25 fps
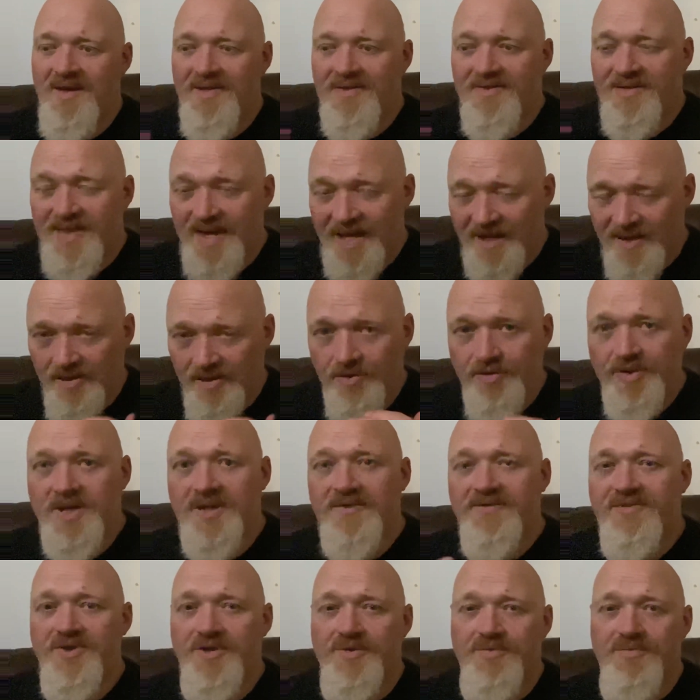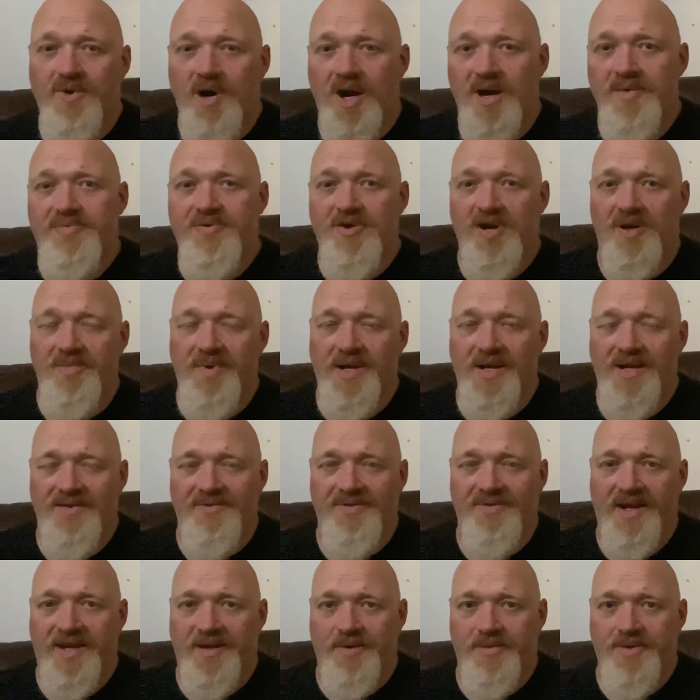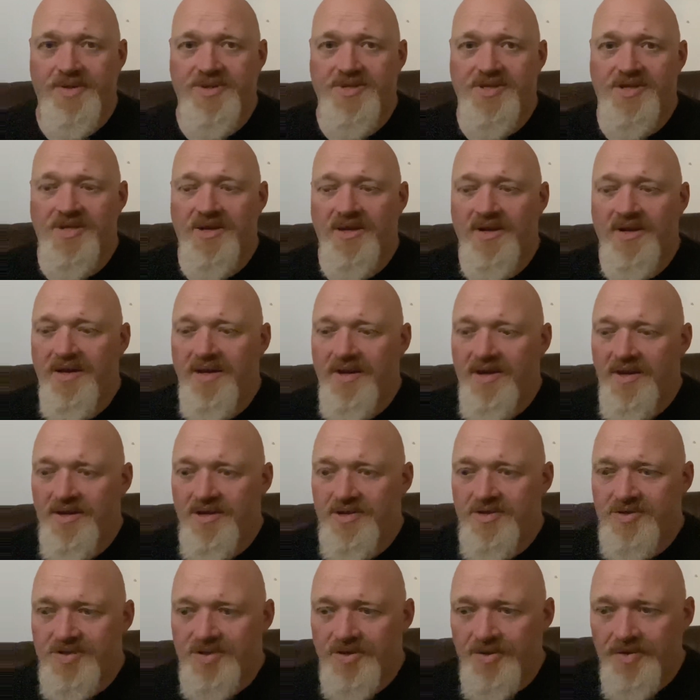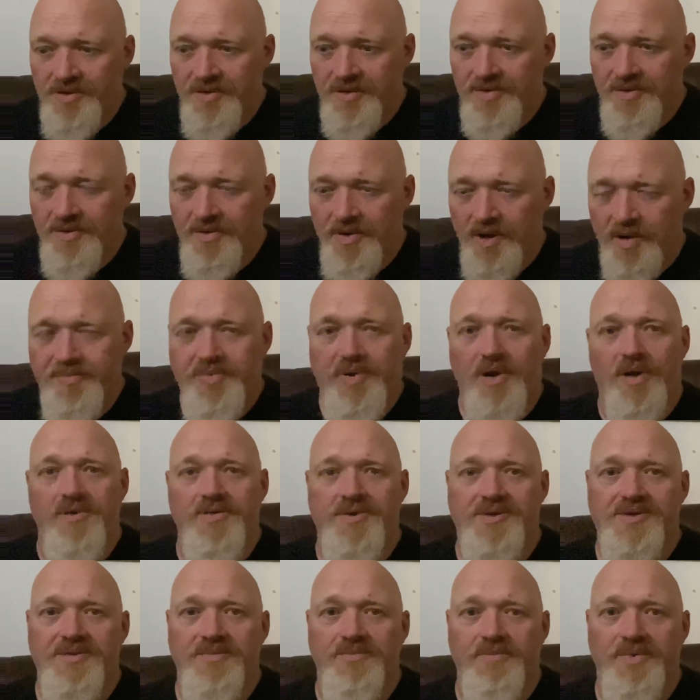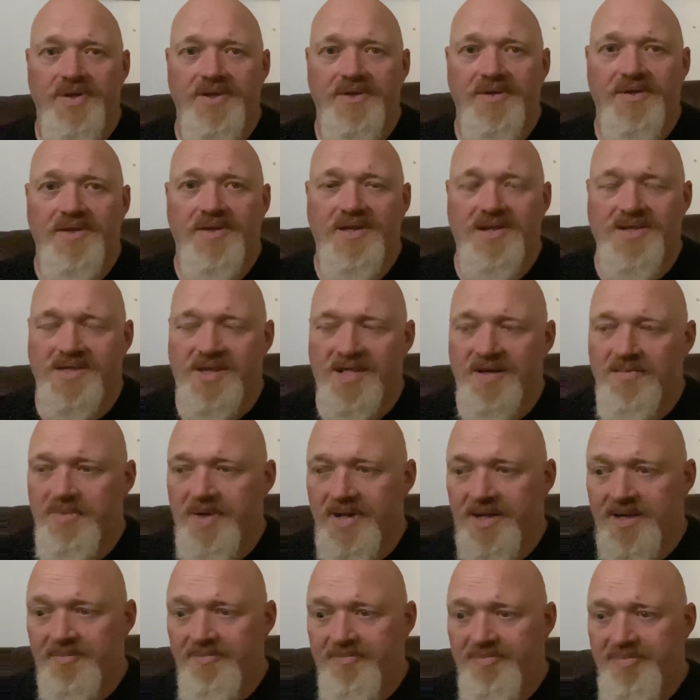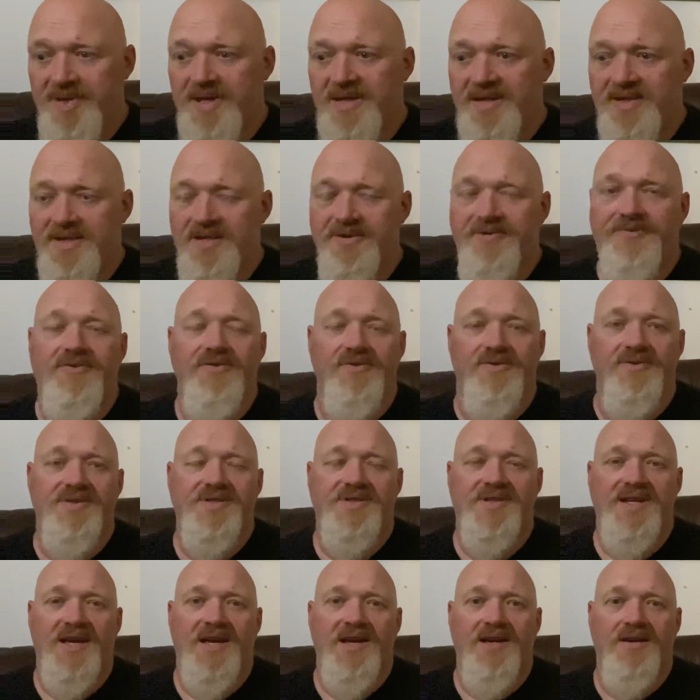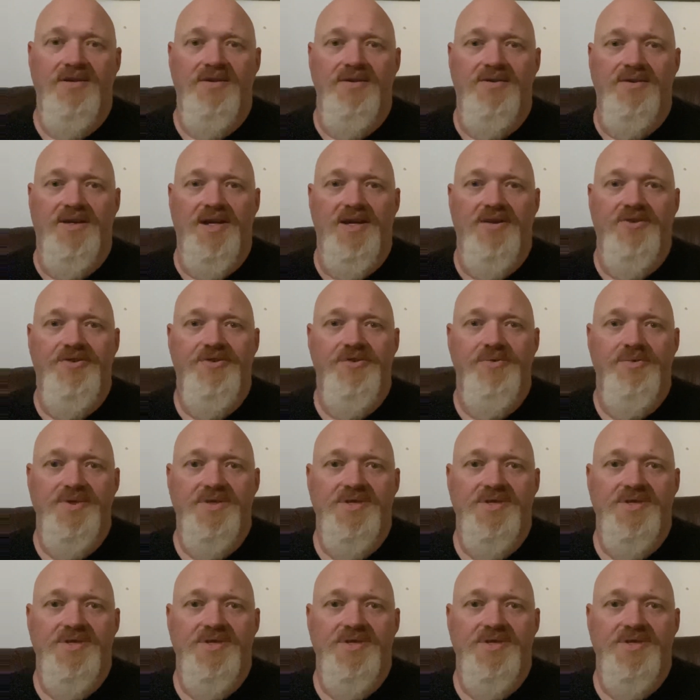Then looking for the right primary love language to approach them with is going to make a big difference to how you get through a